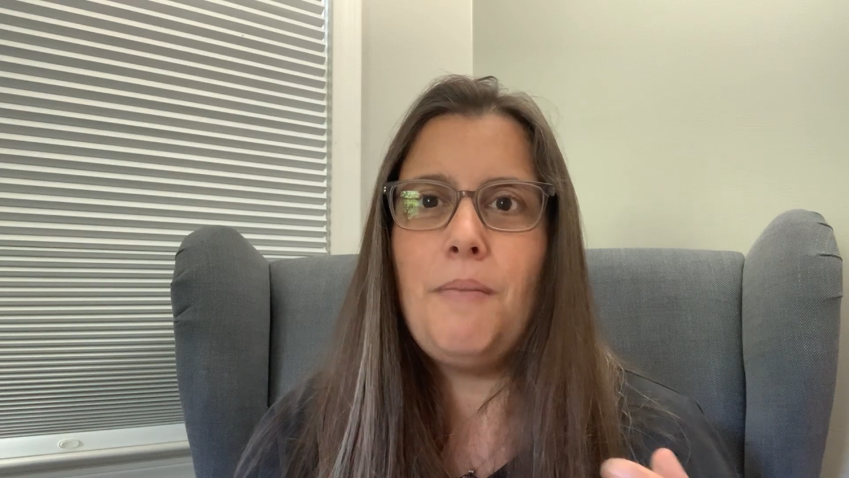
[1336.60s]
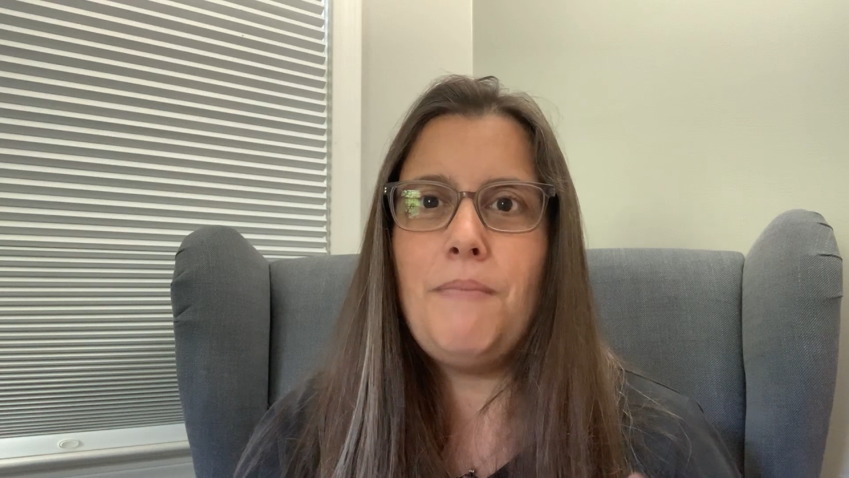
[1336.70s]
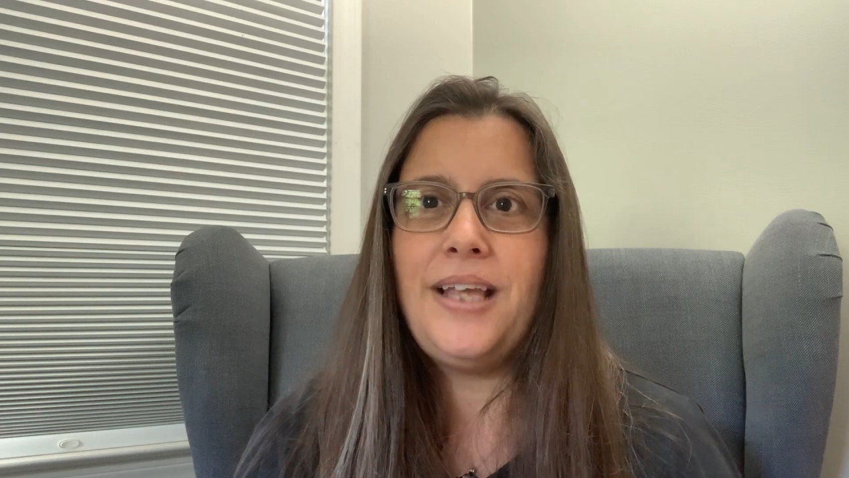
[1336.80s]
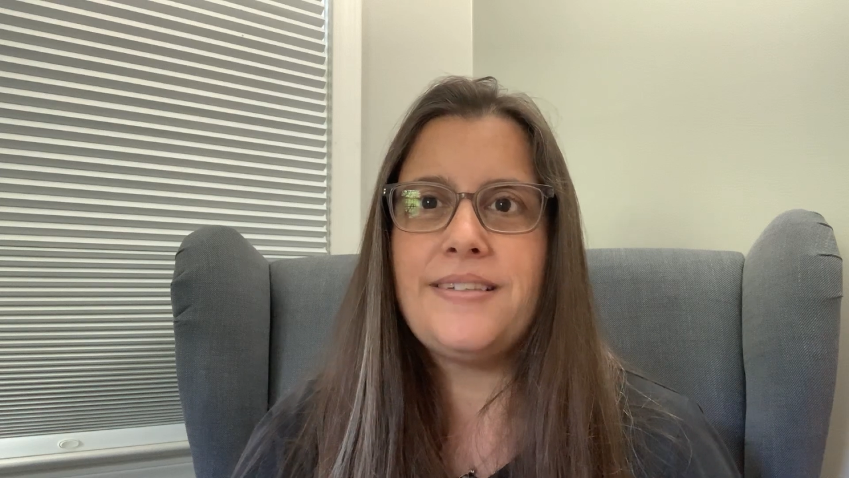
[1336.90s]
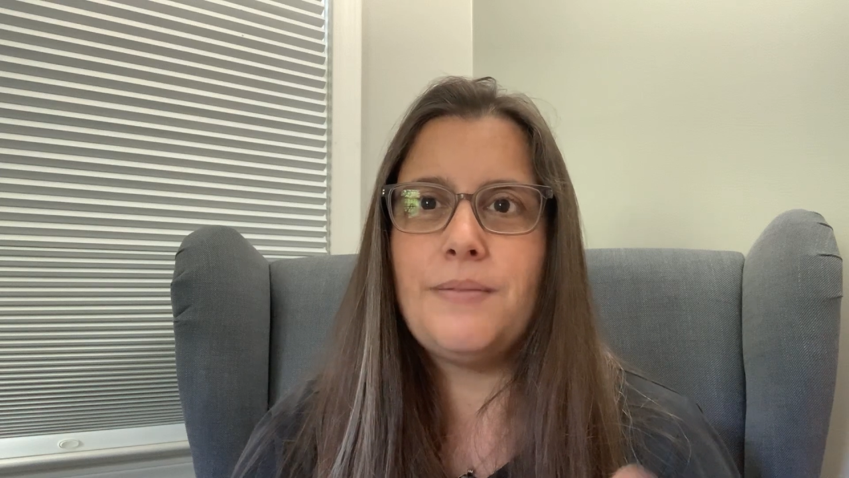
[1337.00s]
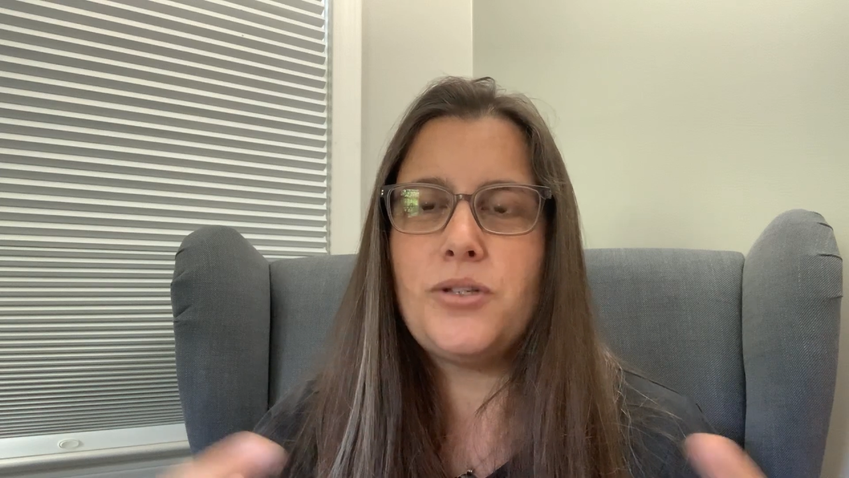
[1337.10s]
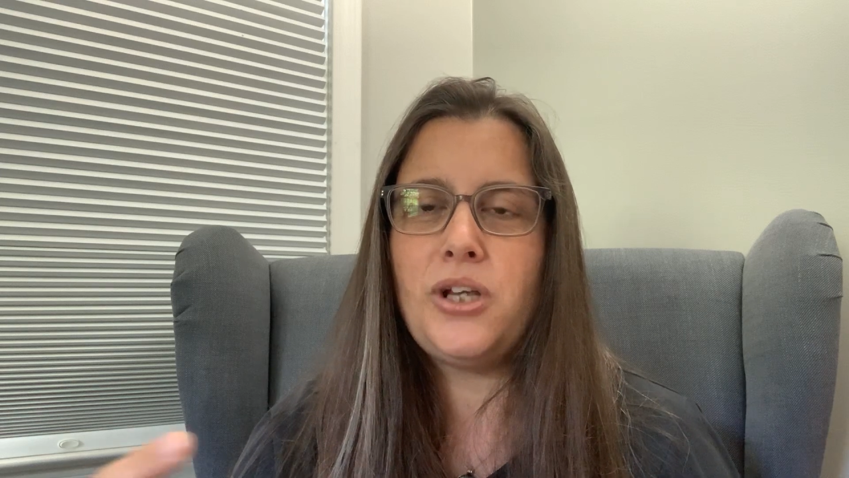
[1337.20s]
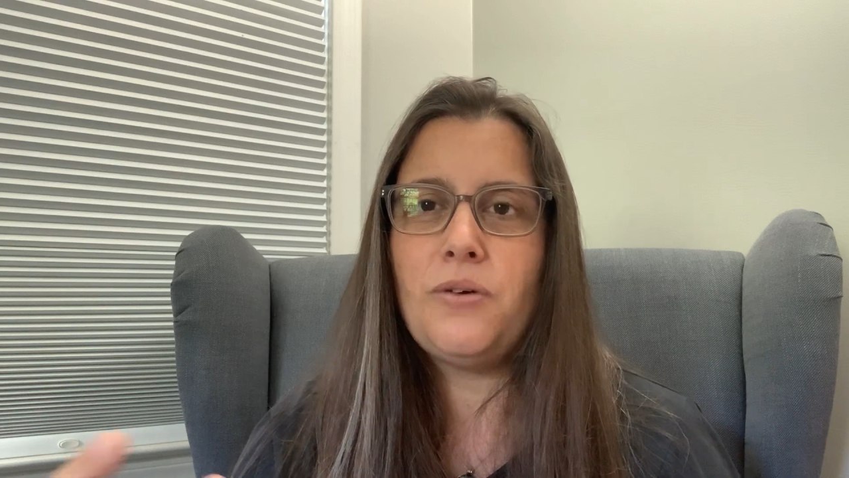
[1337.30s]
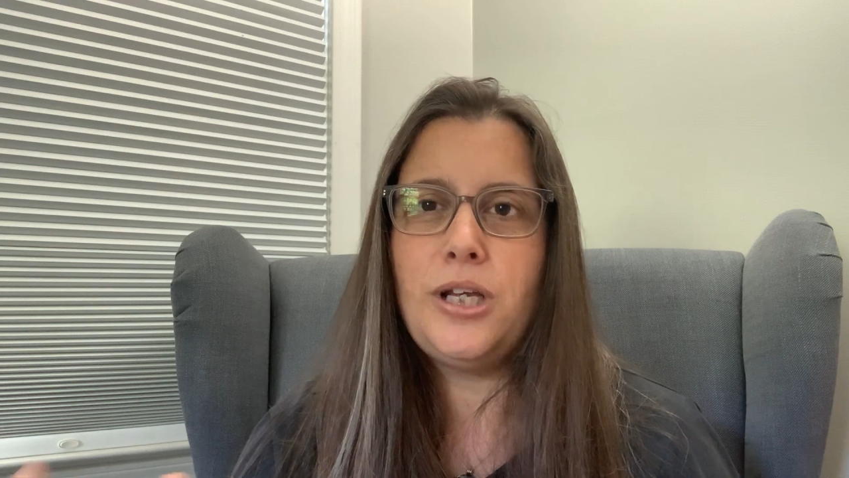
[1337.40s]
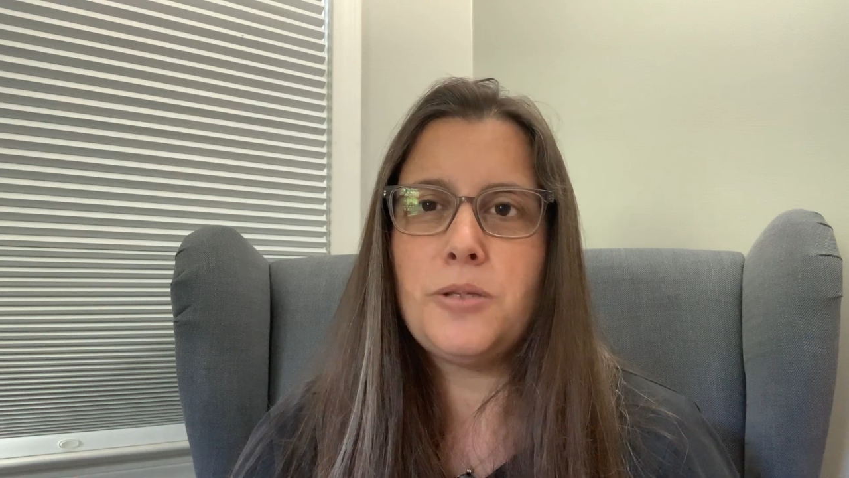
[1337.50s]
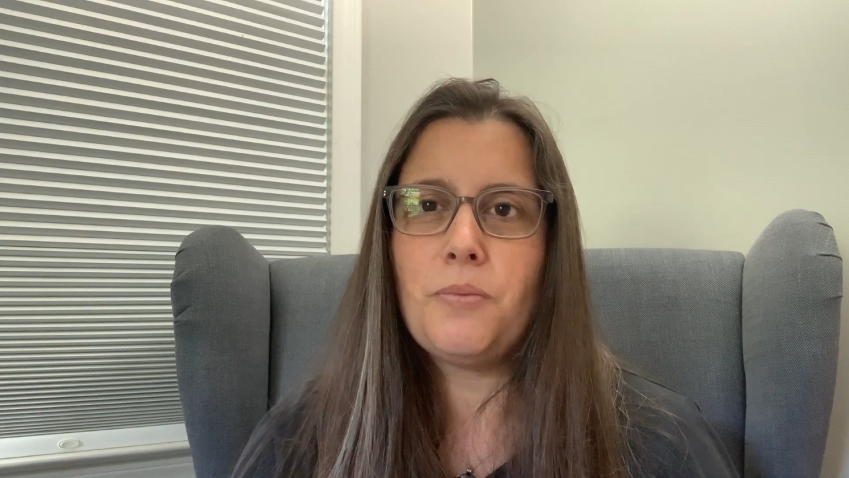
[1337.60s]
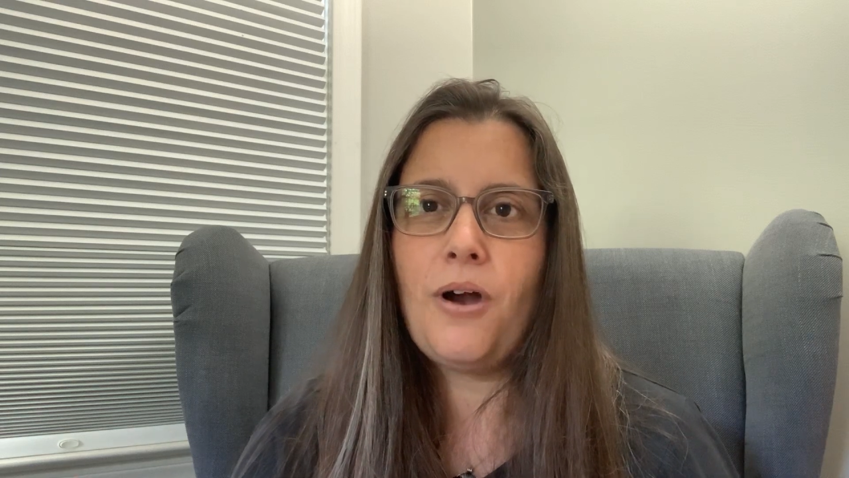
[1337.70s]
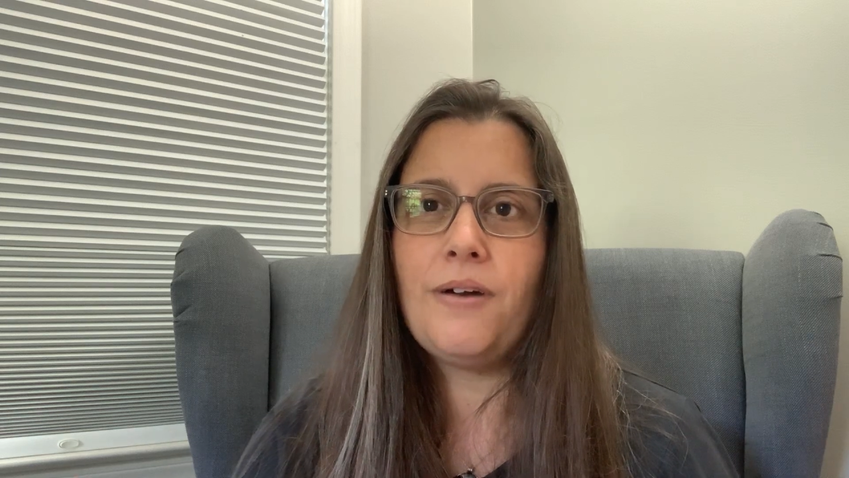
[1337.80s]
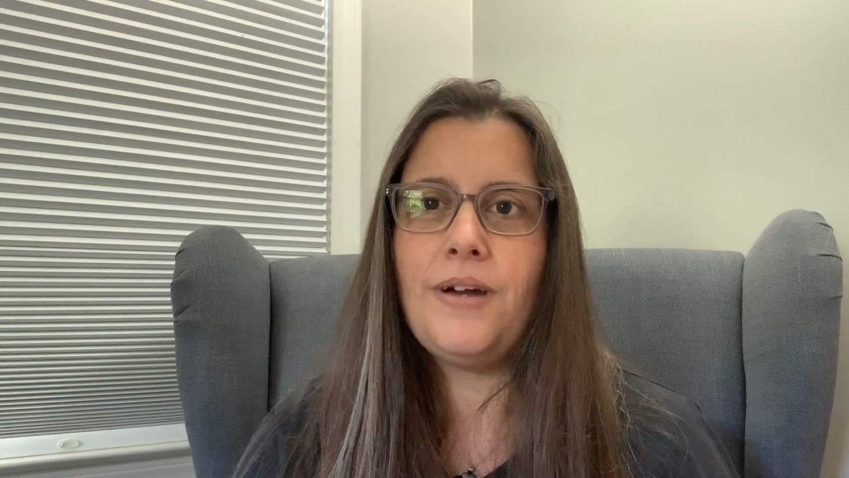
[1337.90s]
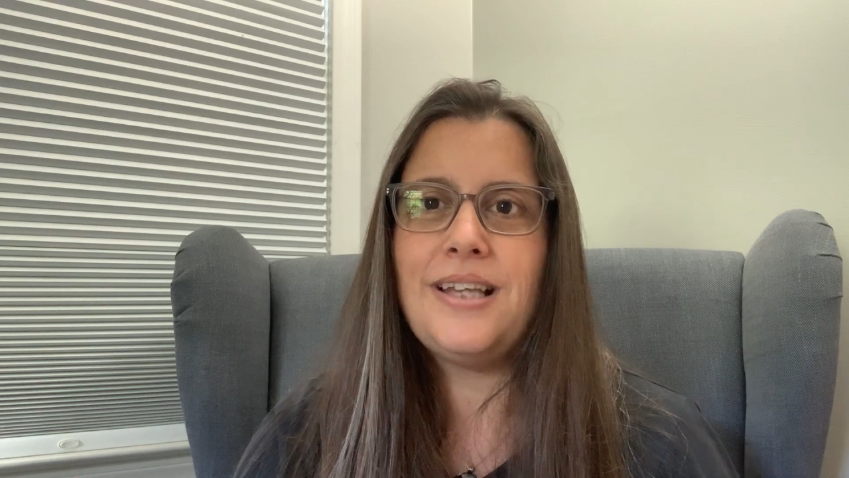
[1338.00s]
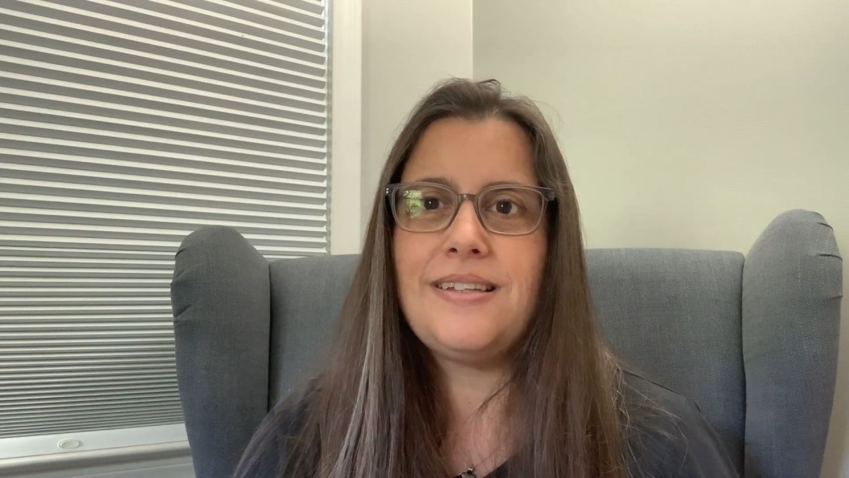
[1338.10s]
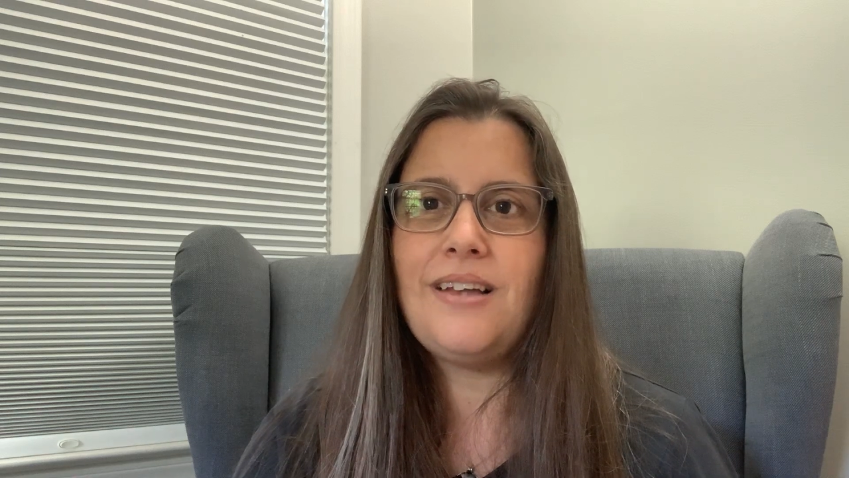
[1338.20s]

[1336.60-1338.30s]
make some serious progress